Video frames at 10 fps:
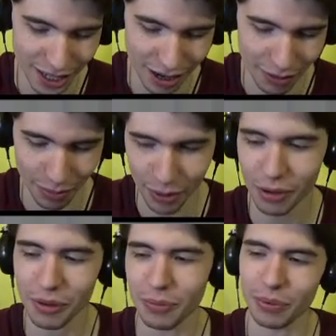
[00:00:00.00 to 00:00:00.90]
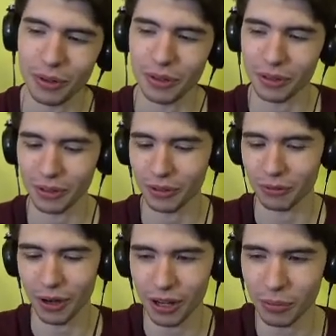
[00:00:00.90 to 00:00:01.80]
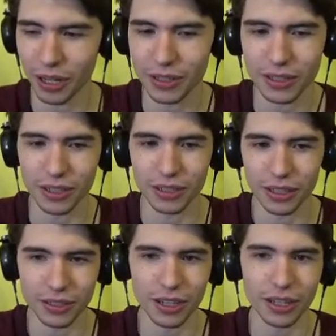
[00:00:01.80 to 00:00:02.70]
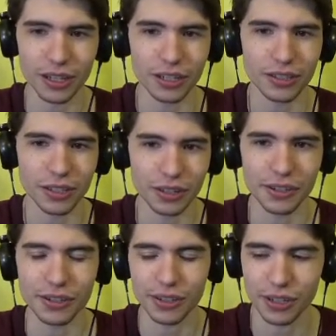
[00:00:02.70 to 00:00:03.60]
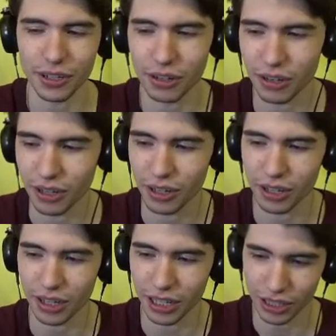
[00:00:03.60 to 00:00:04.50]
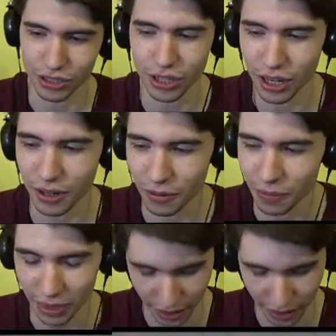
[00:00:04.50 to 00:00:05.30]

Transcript: of our Pokemon Pearl randomized Nuzlocke series here on the channel.